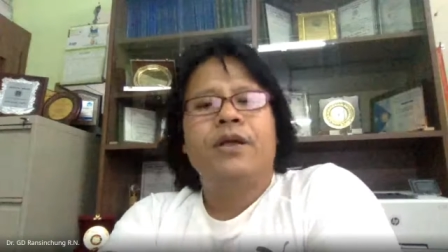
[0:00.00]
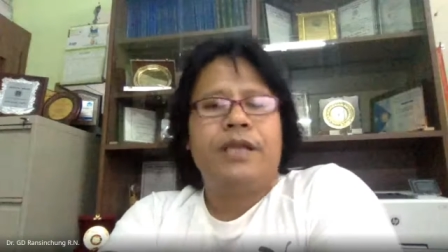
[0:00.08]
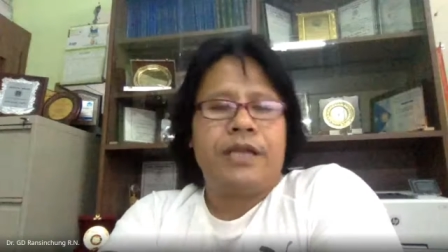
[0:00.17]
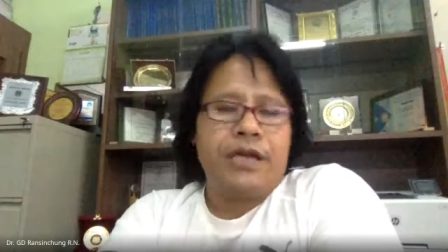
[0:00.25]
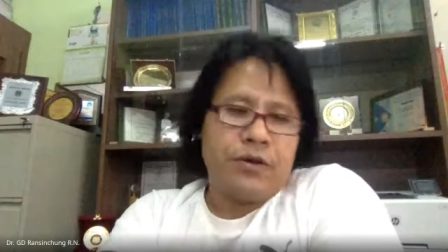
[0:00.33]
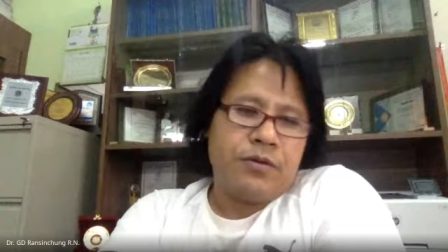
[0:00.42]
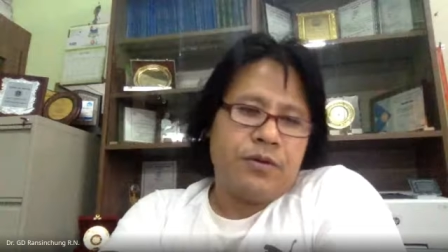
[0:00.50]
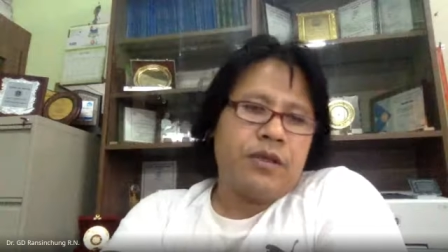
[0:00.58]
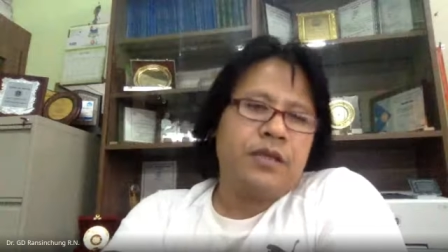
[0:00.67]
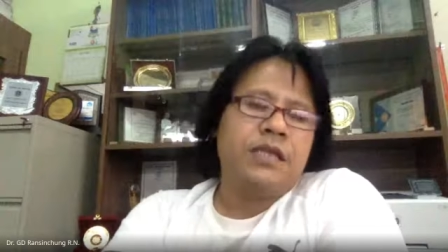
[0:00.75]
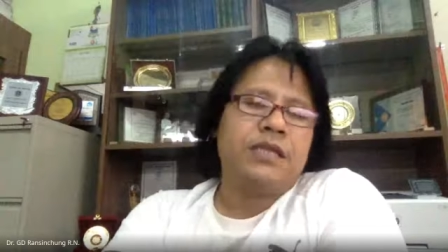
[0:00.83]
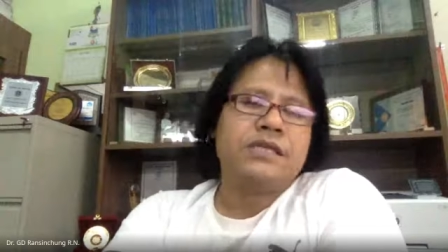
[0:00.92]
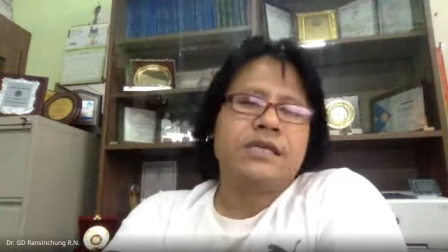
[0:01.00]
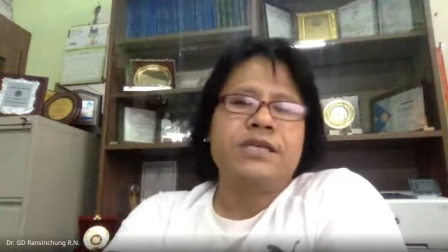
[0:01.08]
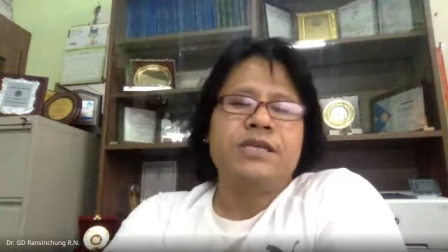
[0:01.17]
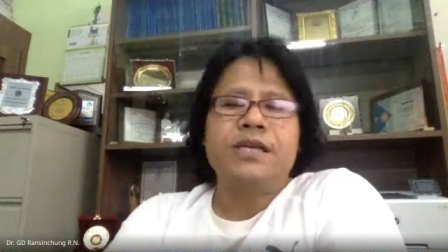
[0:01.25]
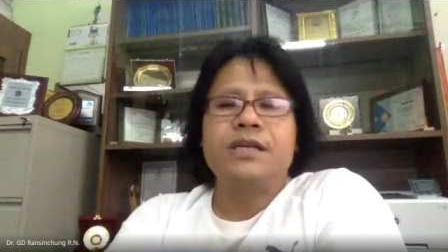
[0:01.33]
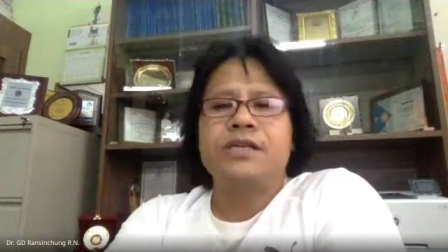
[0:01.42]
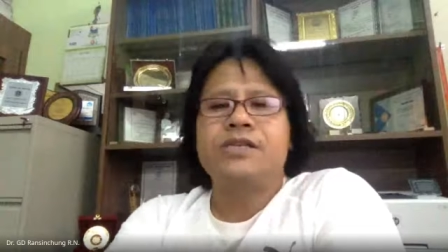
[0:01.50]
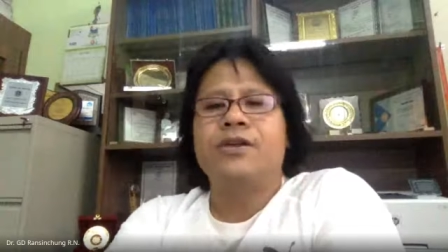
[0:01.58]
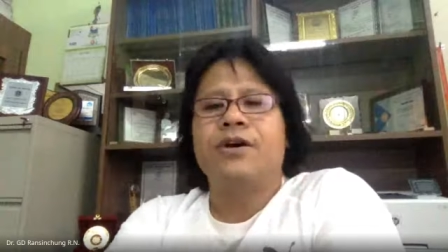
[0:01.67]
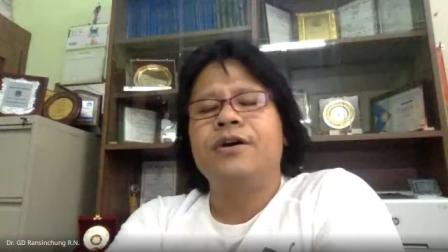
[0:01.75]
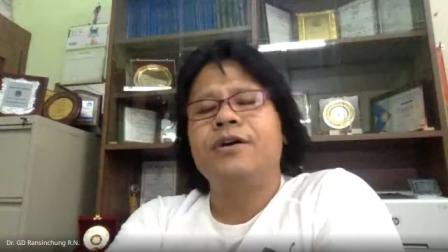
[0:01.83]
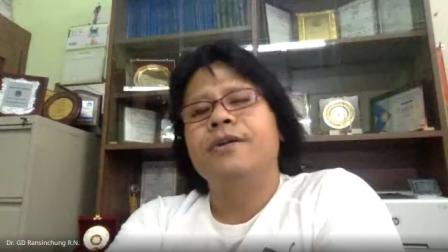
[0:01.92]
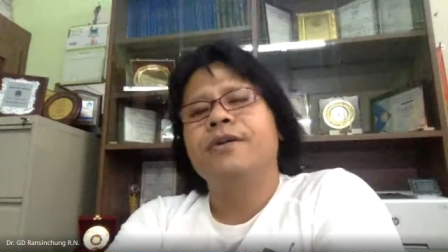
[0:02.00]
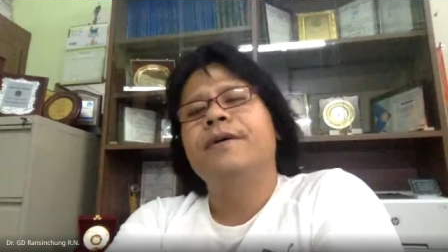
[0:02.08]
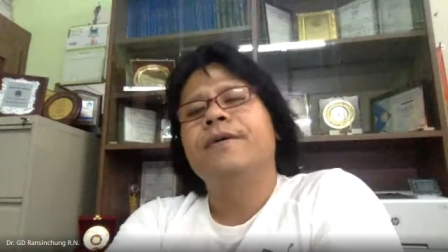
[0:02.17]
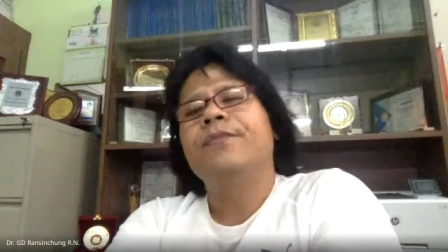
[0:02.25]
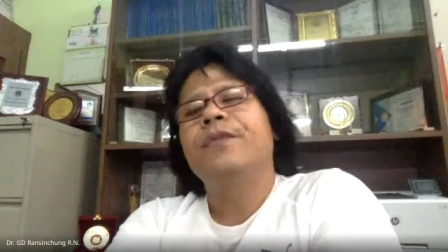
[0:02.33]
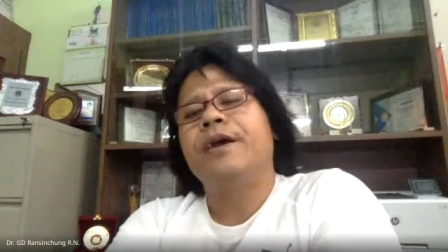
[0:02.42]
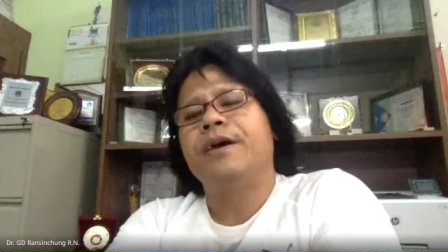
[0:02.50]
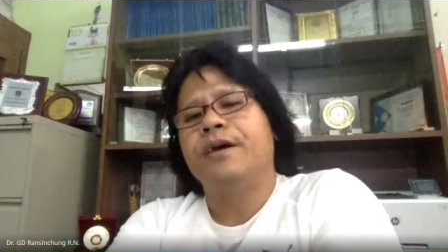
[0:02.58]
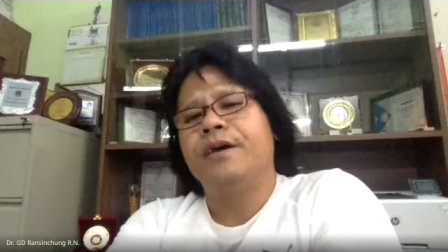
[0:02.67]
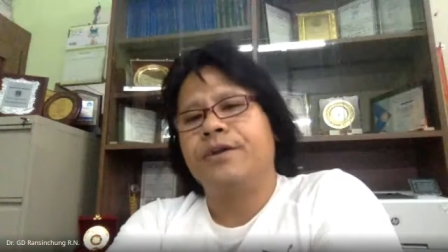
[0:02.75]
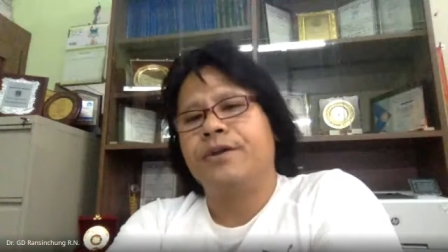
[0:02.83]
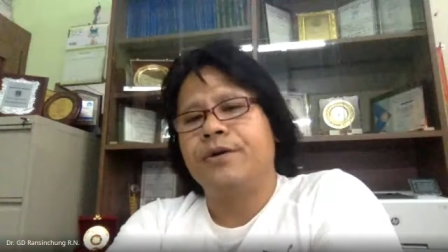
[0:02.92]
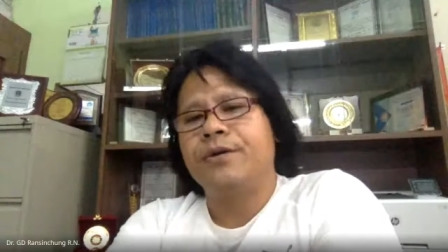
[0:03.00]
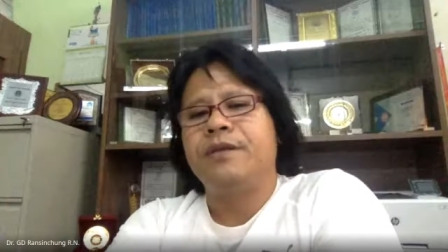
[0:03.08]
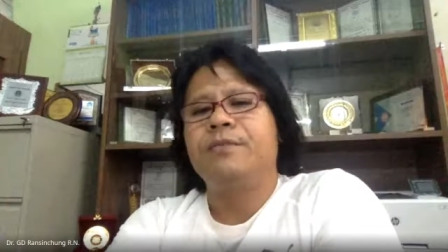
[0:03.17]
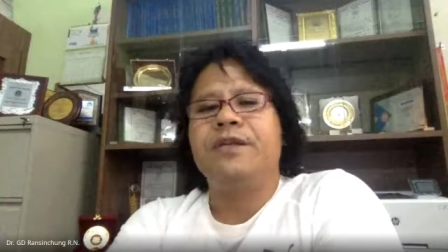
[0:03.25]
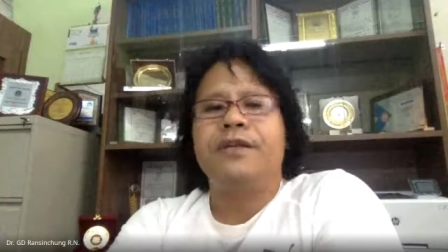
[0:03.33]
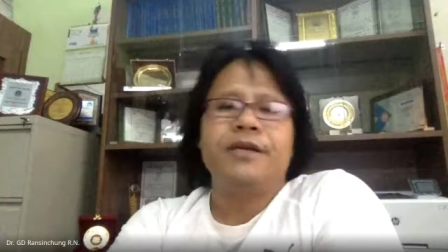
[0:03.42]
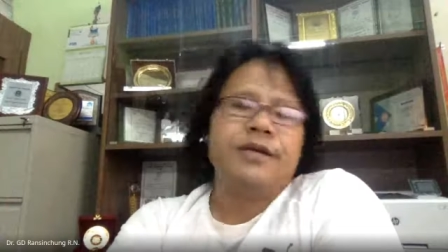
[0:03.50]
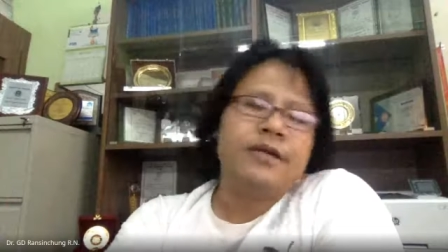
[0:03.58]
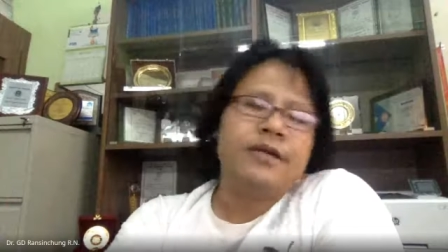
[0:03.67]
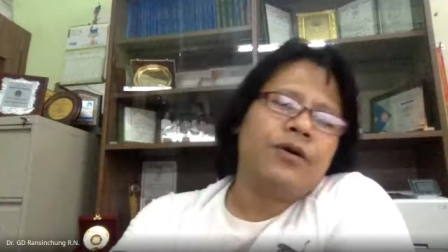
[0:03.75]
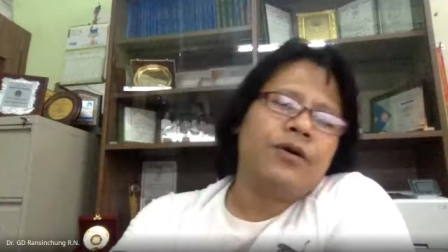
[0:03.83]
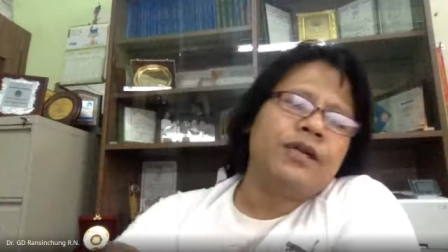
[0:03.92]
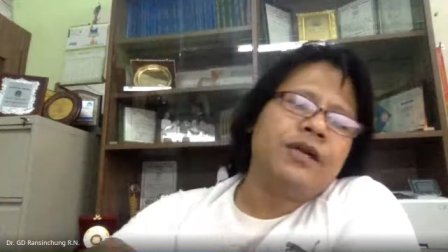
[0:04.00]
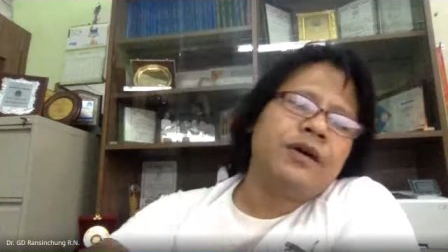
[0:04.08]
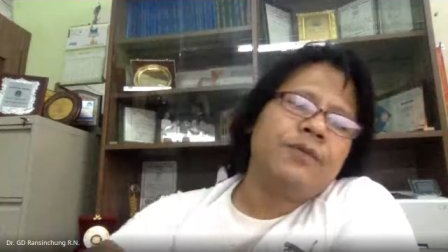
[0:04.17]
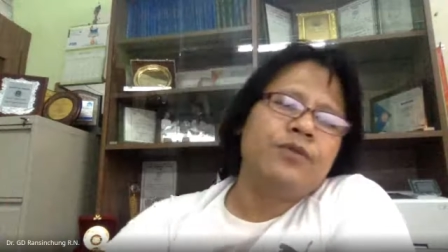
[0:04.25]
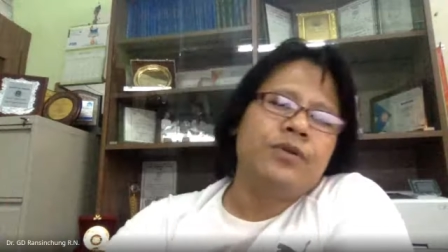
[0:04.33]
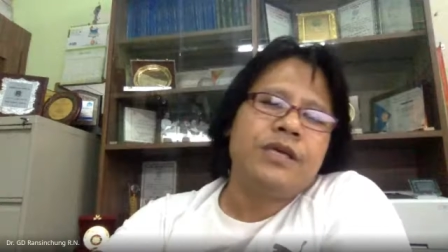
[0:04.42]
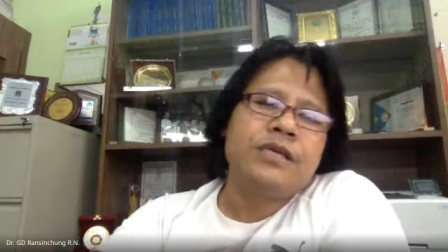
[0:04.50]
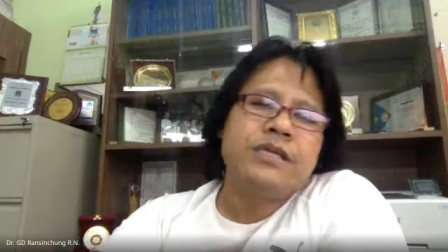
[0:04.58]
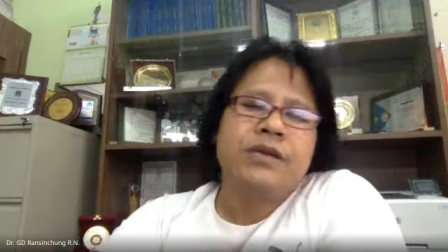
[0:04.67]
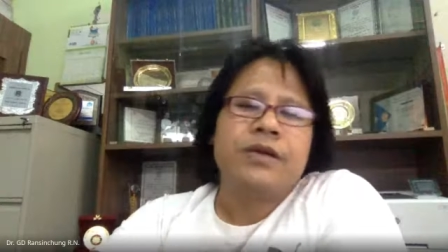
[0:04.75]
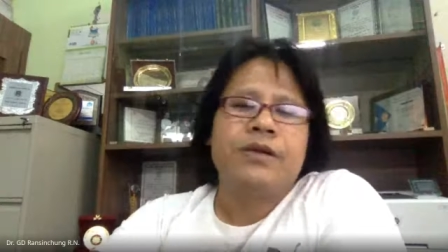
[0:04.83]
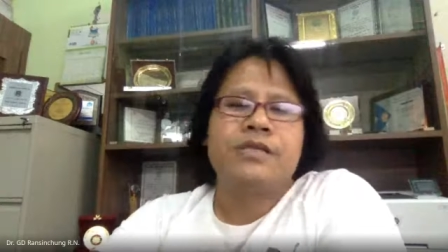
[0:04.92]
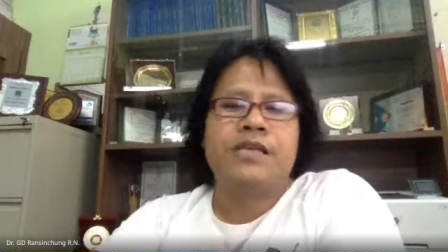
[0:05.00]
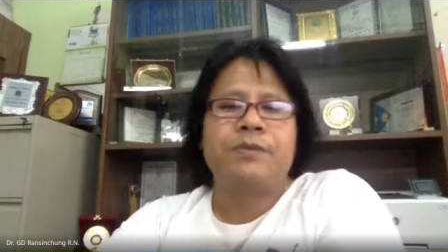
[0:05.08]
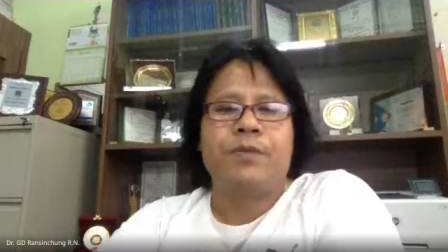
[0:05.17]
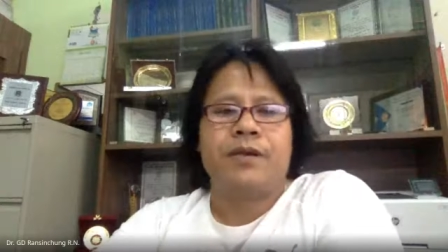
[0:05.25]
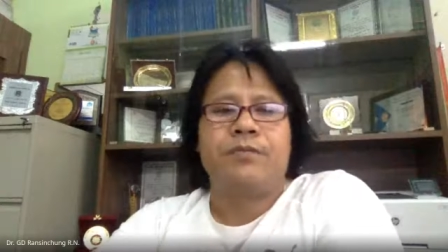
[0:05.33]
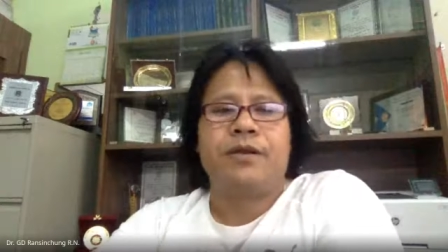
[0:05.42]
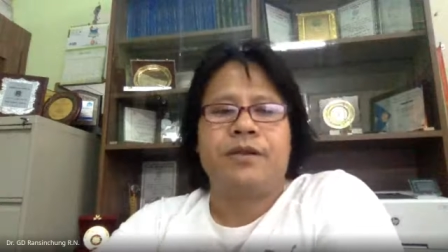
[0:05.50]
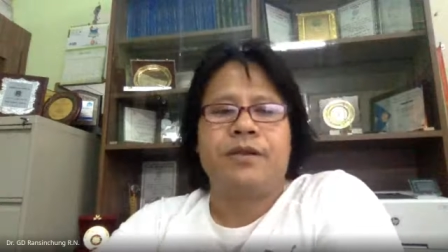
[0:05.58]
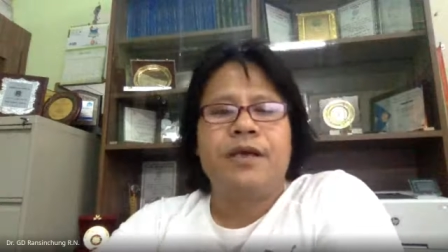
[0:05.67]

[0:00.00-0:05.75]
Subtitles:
The discussion is not limited only up to this rigid pavement.